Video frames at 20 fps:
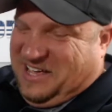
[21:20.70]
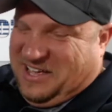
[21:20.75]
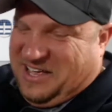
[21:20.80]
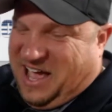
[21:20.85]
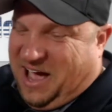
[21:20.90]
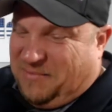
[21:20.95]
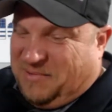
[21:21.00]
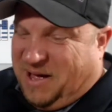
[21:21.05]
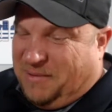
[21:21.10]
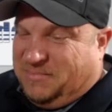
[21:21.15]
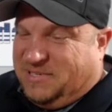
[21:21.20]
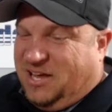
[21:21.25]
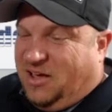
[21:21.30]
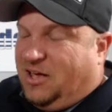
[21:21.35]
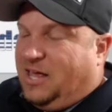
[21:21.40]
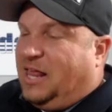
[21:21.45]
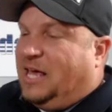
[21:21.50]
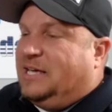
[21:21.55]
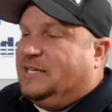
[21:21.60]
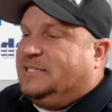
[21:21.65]
I'm telling
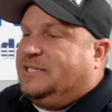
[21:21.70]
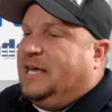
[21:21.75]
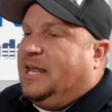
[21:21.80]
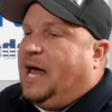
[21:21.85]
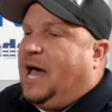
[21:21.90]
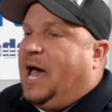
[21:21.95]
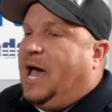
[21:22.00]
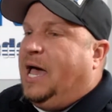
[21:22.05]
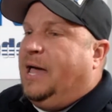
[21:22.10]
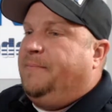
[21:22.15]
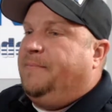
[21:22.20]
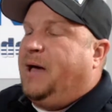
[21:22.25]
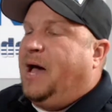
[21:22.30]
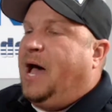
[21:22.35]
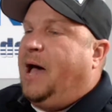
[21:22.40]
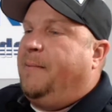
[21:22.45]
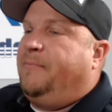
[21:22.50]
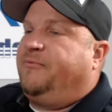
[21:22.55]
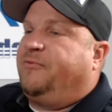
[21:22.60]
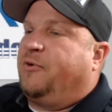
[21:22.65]
you, like I said,
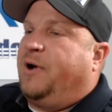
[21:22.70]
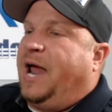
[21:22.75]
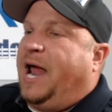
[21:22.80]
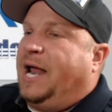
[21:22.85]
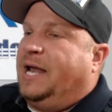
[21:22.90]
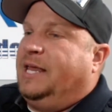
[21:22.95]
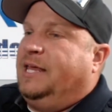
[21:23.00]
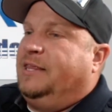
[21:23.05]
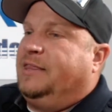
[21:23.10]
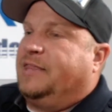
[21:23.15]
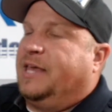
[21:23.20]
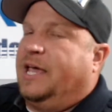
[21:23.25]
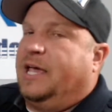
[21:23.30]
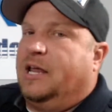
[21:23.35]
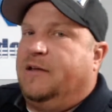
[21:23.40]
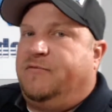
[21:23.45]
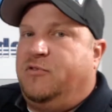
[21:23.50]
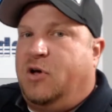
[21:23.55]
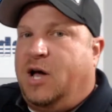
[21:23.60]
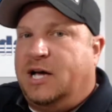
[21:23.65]
I'm for anything.
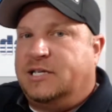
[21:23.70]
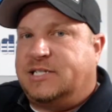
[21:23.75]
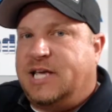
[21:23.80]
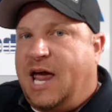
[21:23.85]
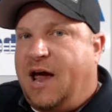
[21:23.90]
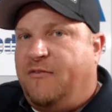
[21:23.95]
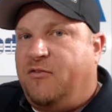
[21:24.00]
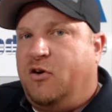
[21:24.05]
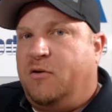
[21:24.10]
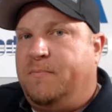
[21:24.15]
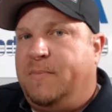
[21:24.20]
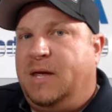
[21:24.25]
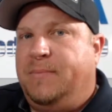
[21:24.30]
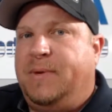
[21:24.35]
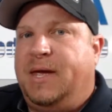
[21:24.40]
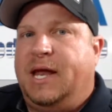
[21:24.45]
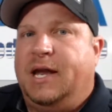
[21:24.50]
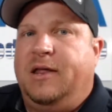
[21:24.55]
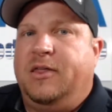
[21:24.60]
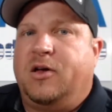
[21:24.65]
If you guys ever meet
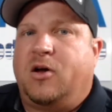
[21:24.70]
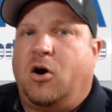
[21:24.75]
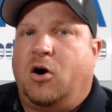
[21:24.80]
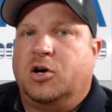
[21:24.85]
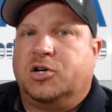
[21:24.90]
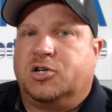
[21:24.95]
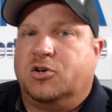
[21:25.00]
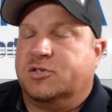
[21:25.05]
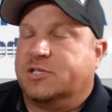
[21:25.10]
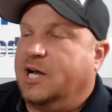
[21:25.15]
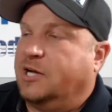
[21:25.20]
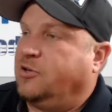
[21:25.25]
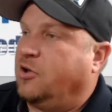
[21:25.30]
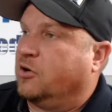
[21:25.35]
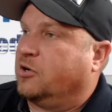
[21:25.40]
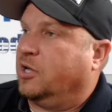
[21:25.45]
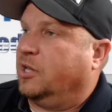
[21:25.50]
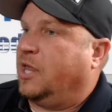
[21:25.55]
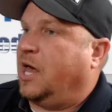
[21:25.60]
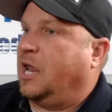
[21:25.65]
me at any of the car shows, and I
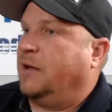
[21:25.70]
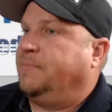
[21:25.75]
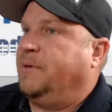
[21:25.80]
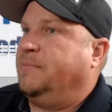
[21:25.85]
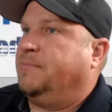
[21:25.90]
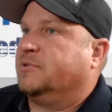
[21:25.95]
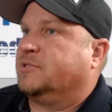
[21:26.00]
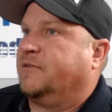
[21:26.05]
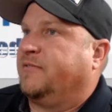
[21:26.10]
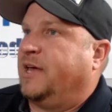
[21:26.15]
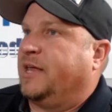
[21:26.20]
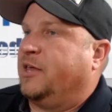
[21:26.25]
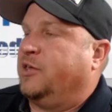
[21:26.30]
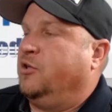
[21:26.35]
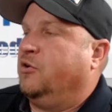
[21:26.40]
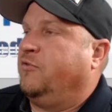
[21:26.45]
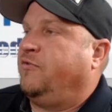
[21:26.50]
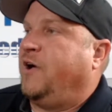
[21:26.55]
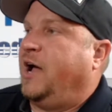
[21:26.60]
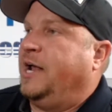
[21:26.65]
talk to a lot of people and stuff like that,
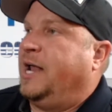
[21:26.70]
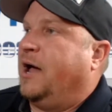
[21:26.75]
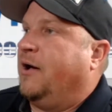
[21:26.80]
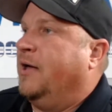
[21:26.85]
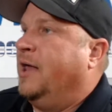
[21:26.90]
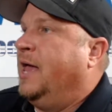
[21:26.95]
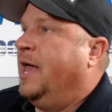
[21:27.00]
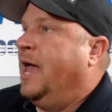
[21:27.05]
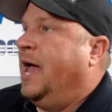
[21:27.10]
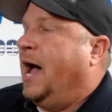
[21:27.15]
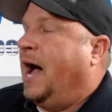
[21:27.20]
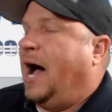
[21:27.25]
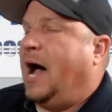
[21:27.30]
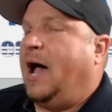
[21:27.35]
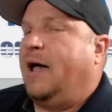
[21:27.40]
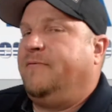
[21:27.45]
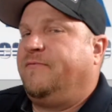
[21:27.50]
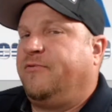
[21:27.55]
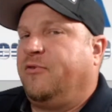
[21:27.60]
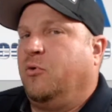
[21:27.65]
you'll find out
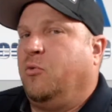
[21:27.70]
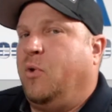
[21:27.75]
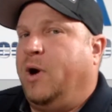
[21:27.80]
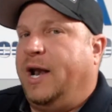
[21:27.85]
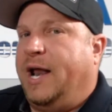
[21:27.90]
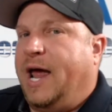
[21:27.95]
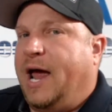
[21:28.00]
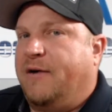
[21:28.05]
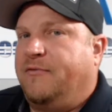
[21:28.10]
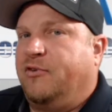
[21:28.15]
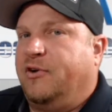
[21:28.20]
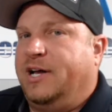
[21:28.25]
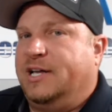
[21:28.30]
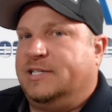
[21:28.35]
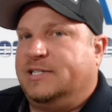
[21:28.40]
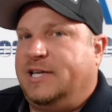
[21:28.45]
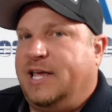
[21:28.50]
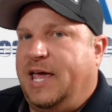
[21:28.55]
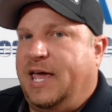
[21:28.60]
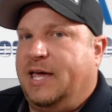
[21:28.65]
I'm for whatever it
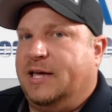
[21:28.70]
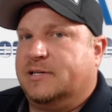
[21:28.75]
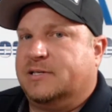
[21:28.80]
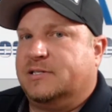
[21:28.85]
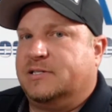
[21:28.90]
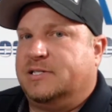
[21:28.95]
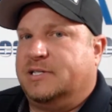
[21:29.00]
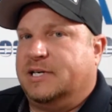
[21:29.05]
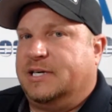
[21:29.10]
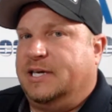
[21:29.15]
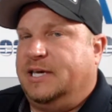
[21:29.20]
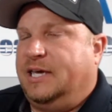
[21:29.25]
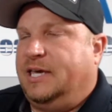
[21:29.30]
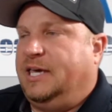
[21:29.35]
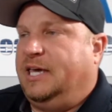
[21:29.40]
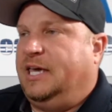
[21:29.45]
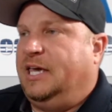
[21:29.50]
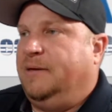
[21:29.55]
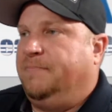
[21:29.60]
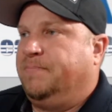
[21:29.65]
takes to
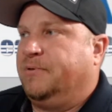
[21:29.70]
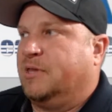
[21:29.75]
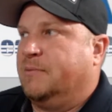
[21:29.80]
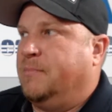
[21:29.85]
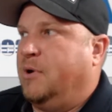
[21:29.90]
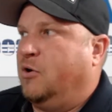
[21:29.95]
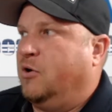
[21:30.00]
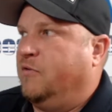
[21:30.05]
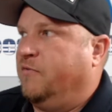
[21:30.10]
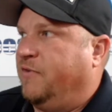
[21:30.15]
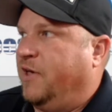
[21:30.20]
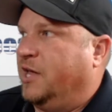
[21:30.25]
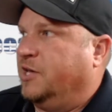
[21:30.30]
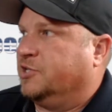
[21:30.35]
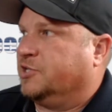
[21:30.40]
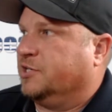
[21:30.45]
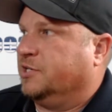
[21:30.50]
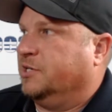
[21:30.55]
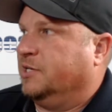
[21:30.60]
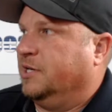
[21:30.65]
keep the
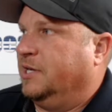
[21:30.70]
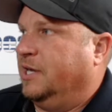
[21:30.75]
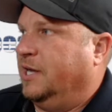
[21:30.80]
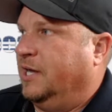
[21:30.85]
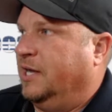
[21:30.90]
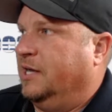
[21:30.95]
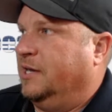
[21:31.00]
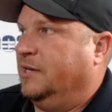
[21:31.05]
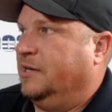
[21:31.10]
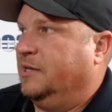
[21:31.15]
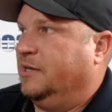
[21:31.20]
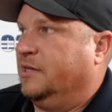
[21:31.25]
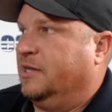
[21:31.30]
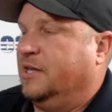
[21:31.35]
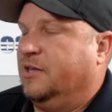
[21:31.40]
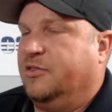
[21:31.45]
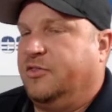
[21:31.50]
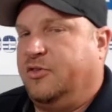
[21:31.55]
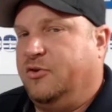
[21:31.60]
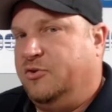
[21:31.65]
motivation in
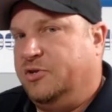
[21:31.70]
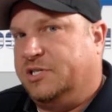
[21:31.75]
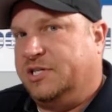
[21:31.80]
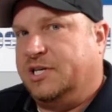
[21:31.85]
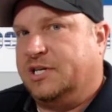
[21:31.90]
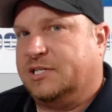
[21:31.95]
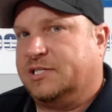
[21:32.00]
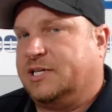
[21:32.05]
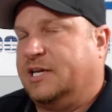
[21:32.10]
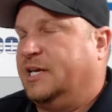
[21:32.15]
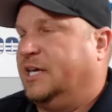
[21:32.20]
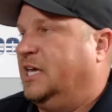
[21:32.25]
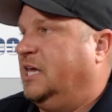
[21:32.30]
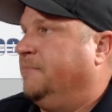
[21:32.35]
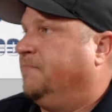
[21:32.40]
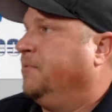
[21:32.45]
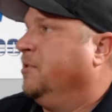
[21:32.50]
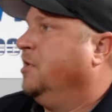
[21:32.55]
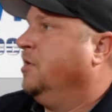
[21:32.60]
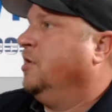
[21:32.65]
the enthusiast and
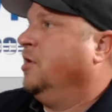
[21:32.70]
keep